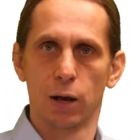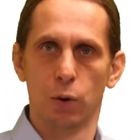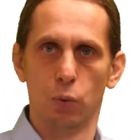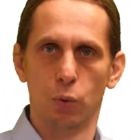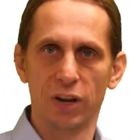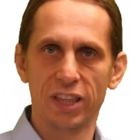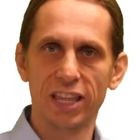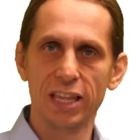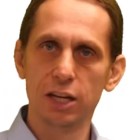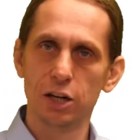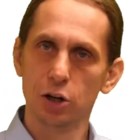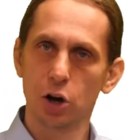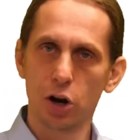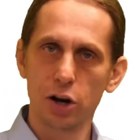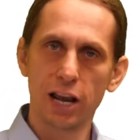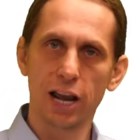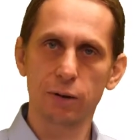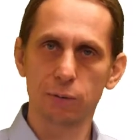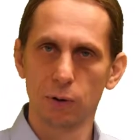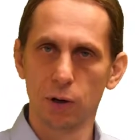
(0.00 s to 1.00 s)
Within a
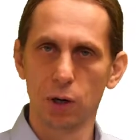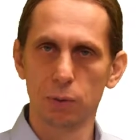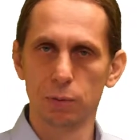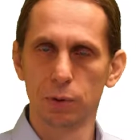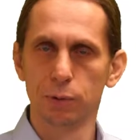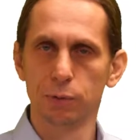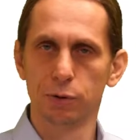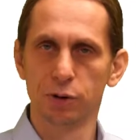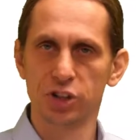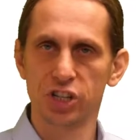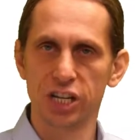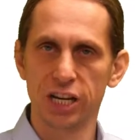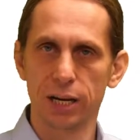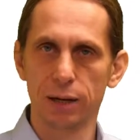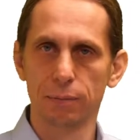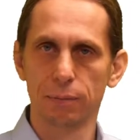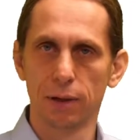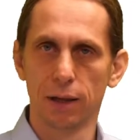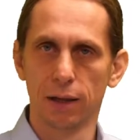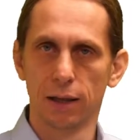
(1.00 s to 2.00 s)
non-equilibrium
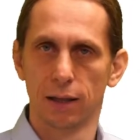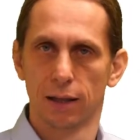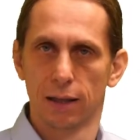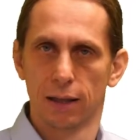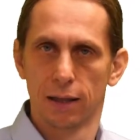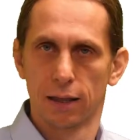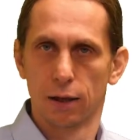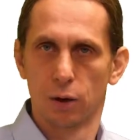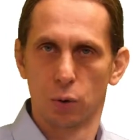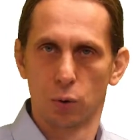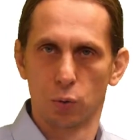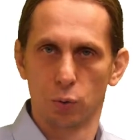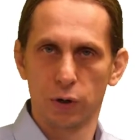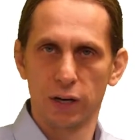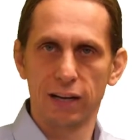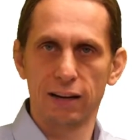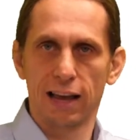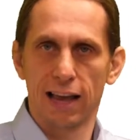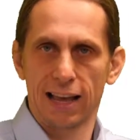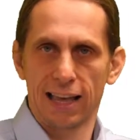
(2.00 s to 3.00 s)
regime,
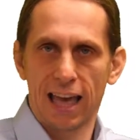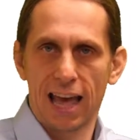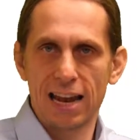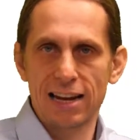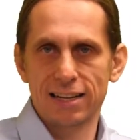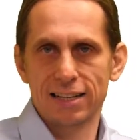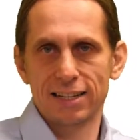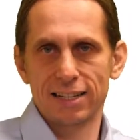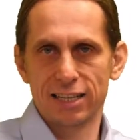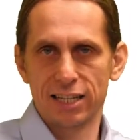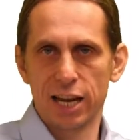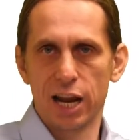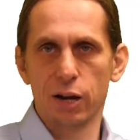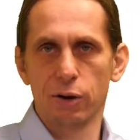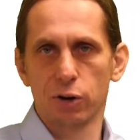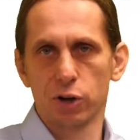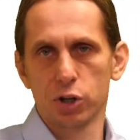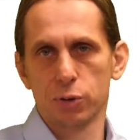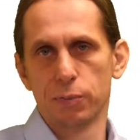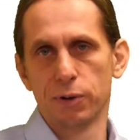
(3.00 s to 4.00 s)
we again
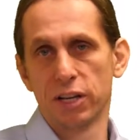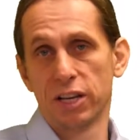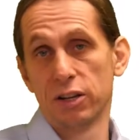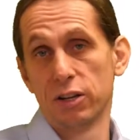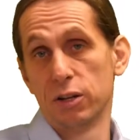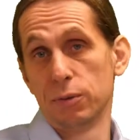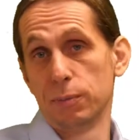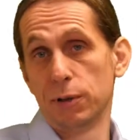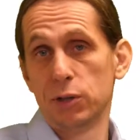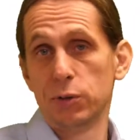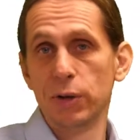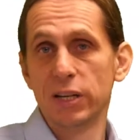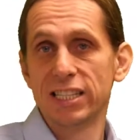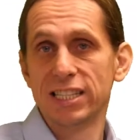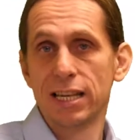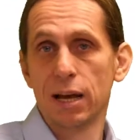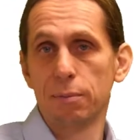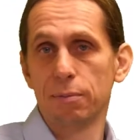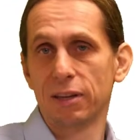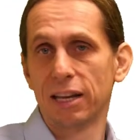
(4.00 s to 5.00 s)
distinguish between
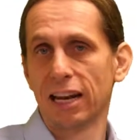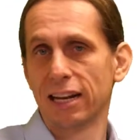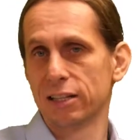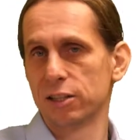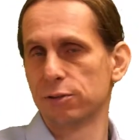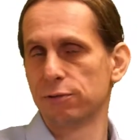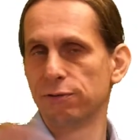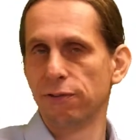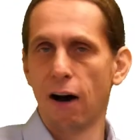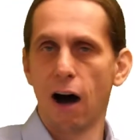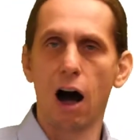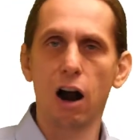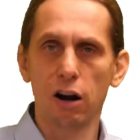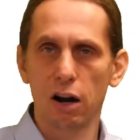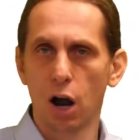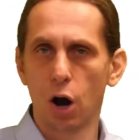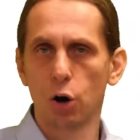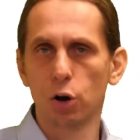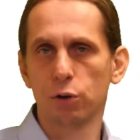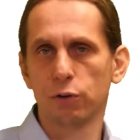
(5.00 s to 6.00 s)
something that is far
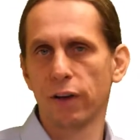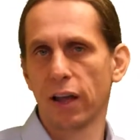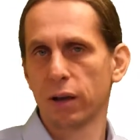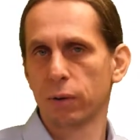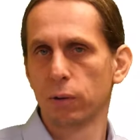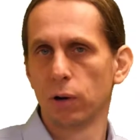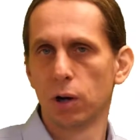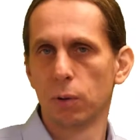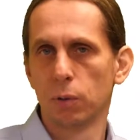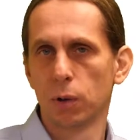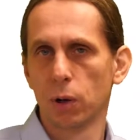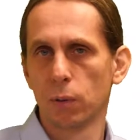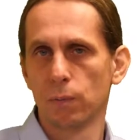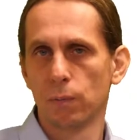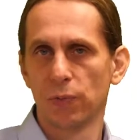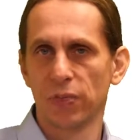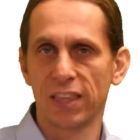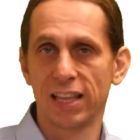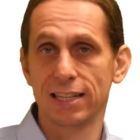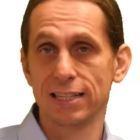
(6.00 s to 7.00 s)
out of
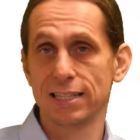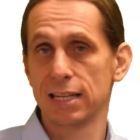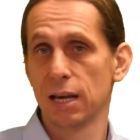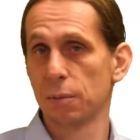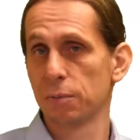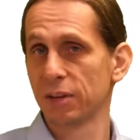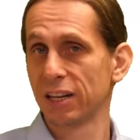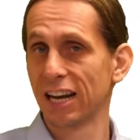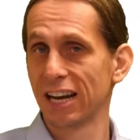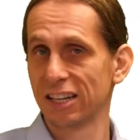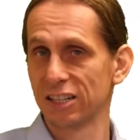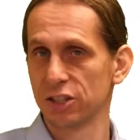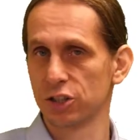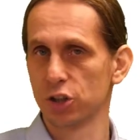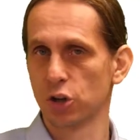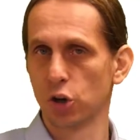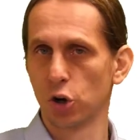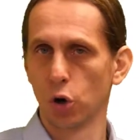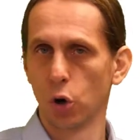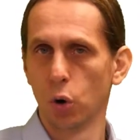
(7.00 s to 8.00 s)
equilibrium and something that is
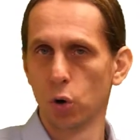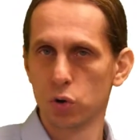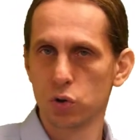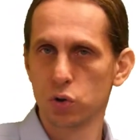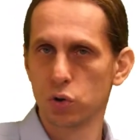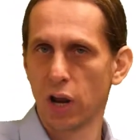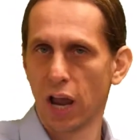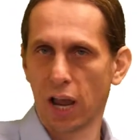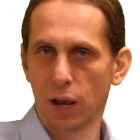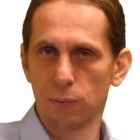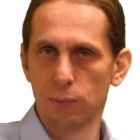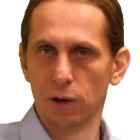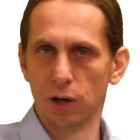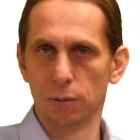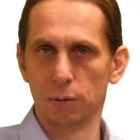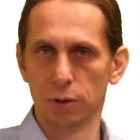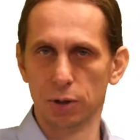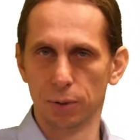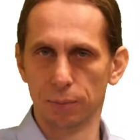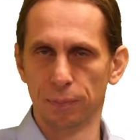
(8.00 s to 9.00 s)
close to
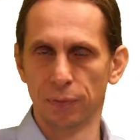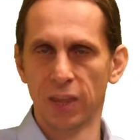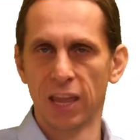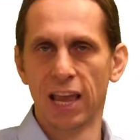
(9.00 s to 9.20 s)
equilibrium.